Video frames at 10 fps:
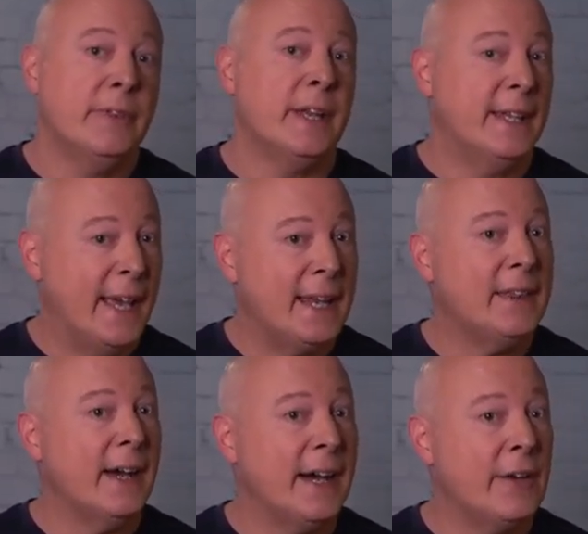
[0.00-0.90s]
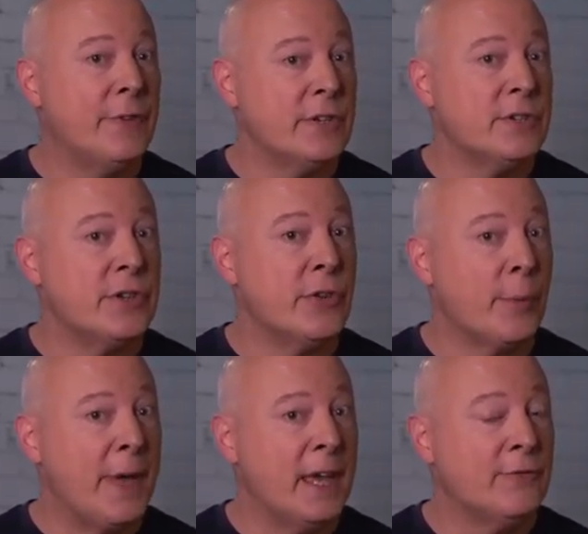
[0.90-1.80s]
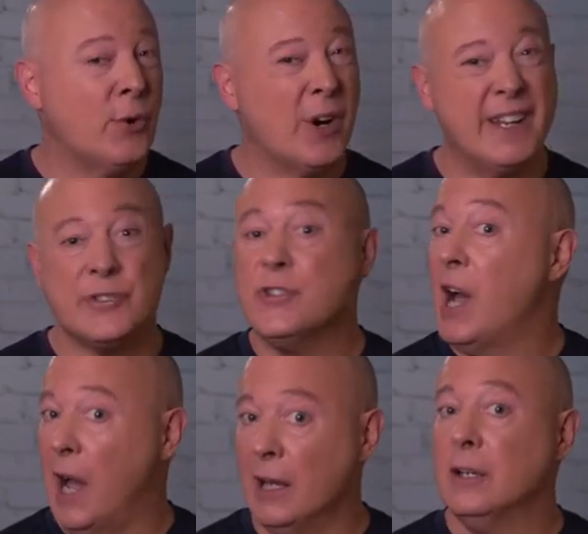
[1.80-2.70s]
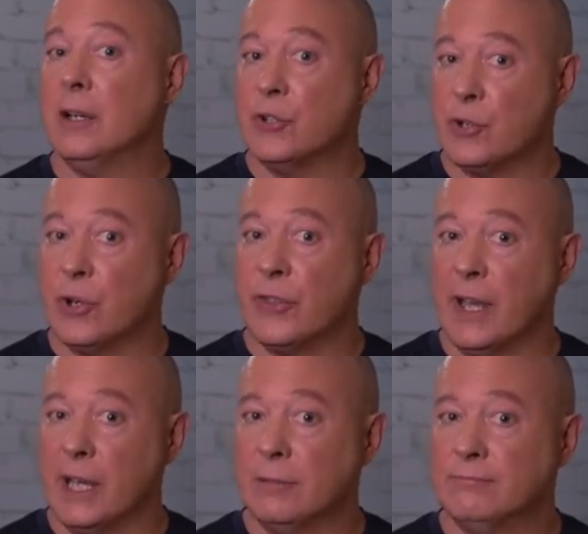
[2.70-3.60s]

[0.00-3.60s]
that getting the high efficiency they're paying for is not a sure thing.